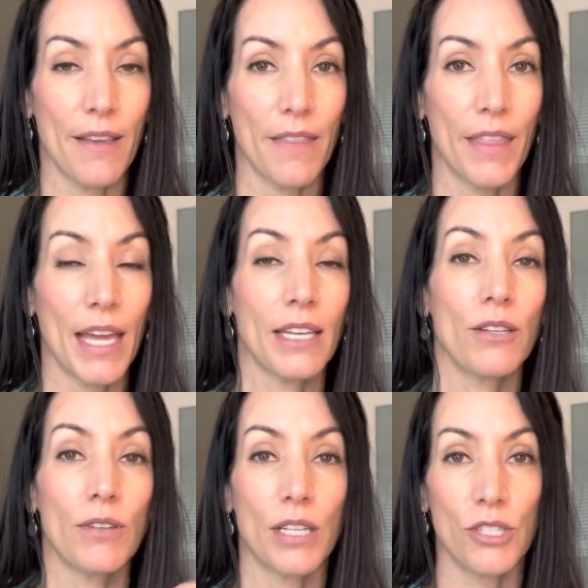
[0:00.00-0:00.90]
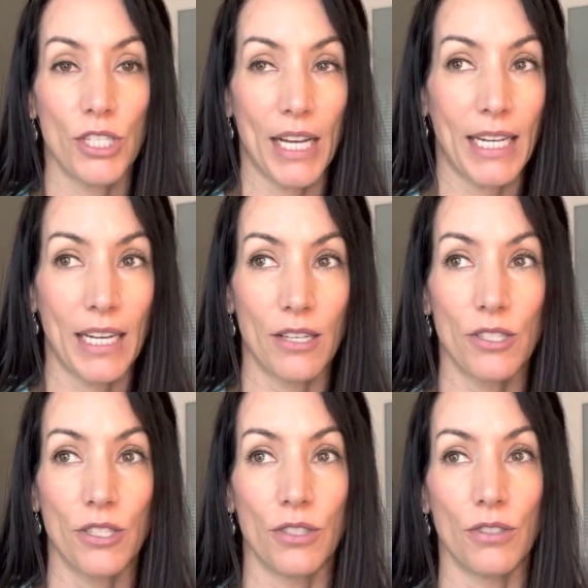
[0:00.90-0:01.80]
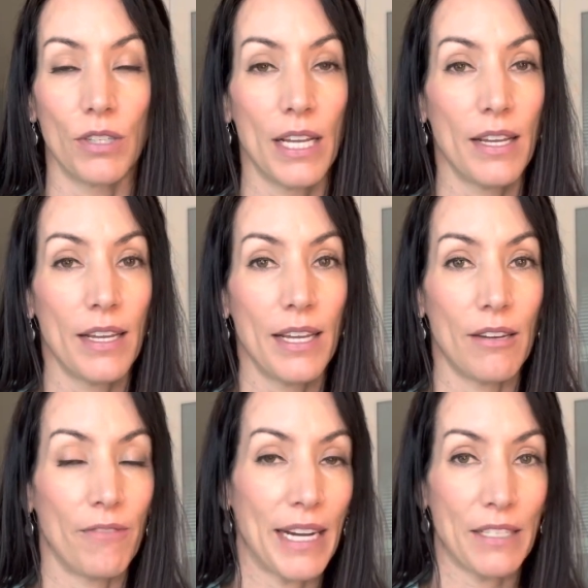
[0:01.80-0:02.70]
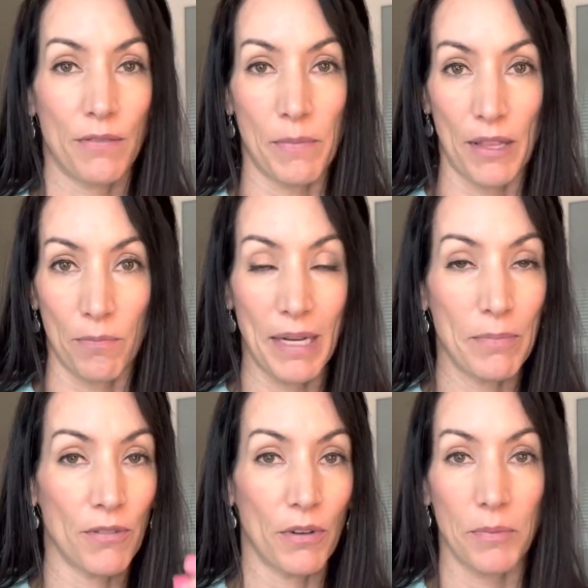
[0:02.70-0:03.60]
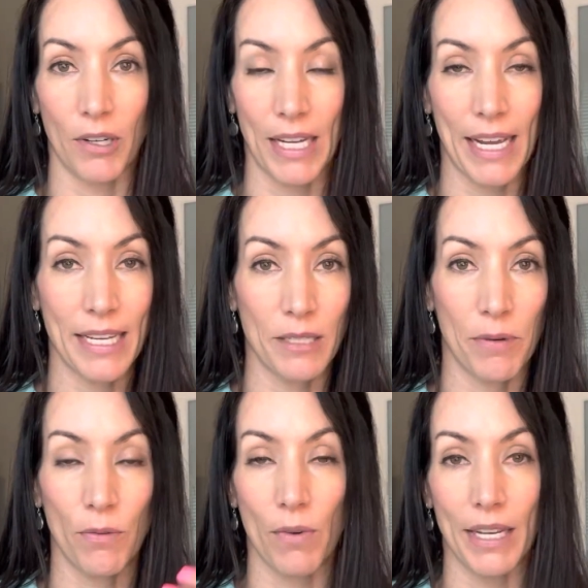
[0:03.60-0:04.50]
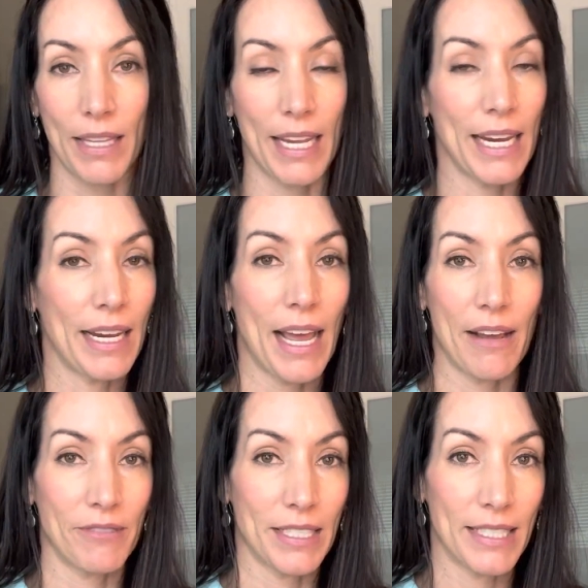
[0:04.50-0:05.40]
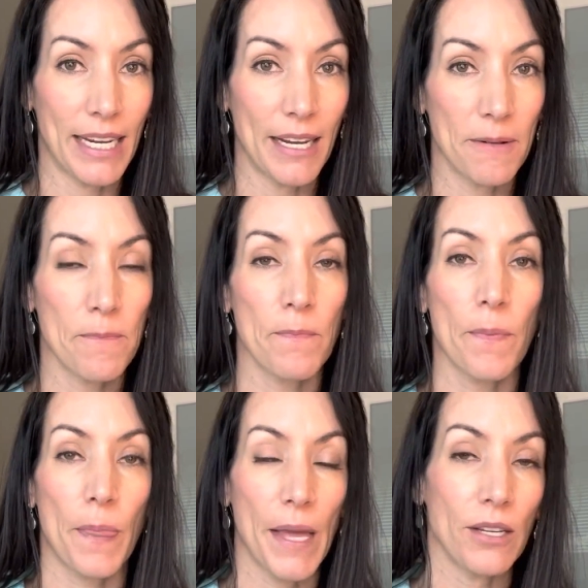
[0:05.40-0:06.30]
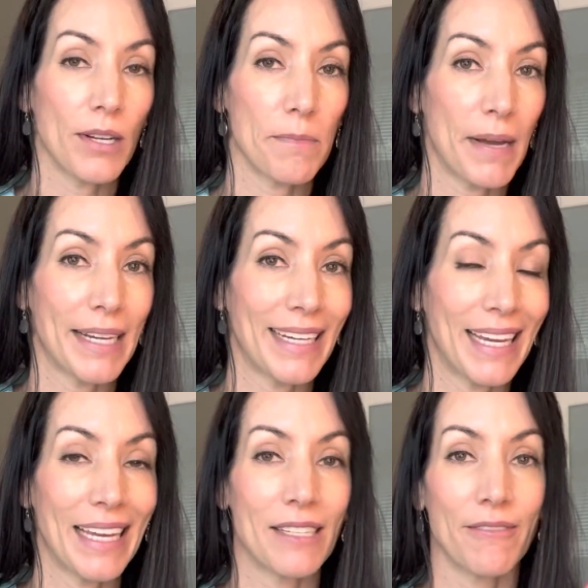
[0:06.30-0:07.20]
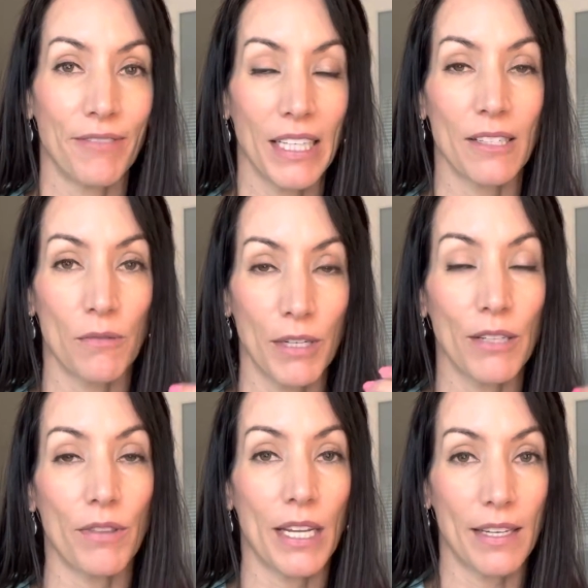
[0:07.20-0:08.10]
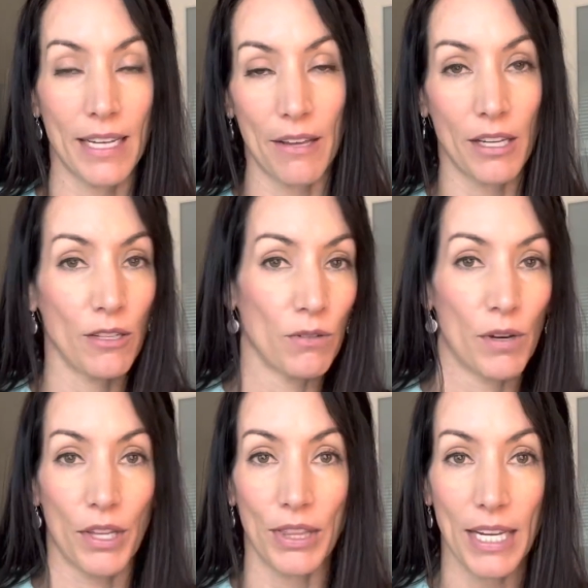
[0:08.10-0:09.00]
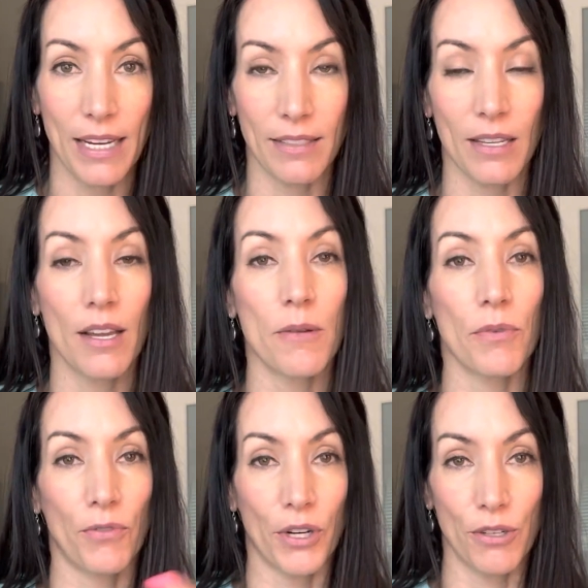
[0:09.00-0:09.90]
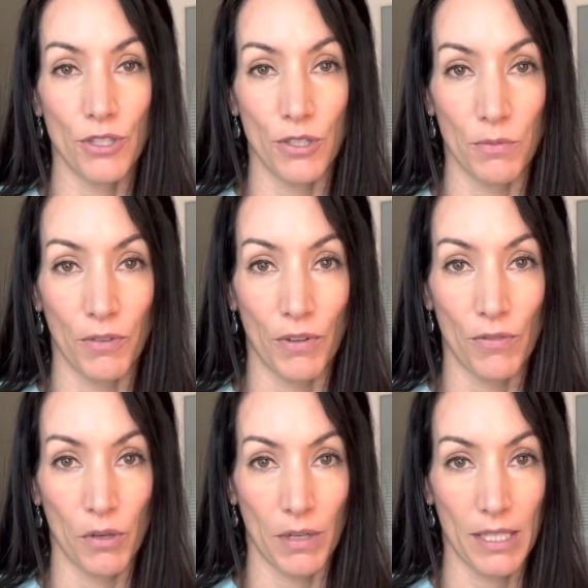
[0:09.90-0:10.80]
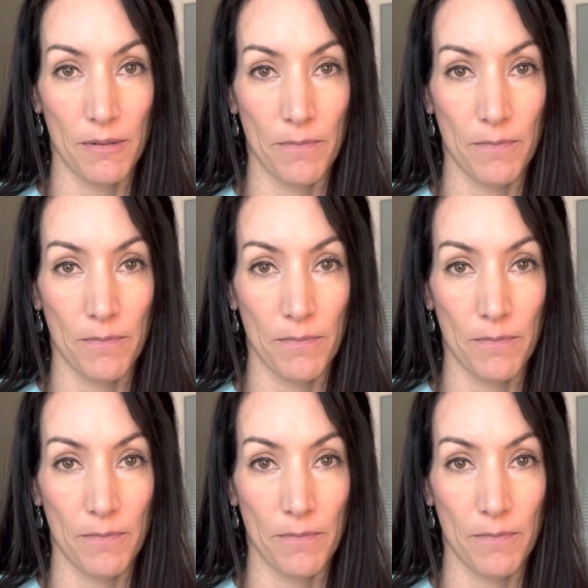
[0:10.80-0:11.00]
Then you can check into advice from other people, from your guides about what they have to say. Then you come back again to feel into what you think now that you know all the things before you choose moving forward.